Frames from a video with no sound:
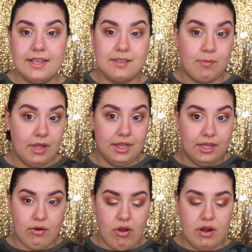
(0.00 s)
some
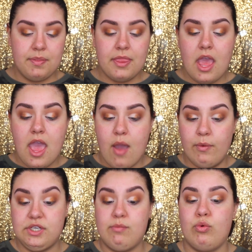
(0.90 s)
glitter on,
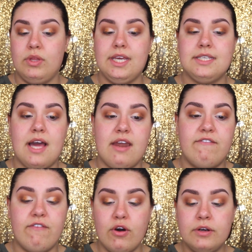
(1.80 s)
which I'm really excited
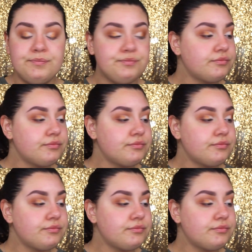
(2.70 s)
for.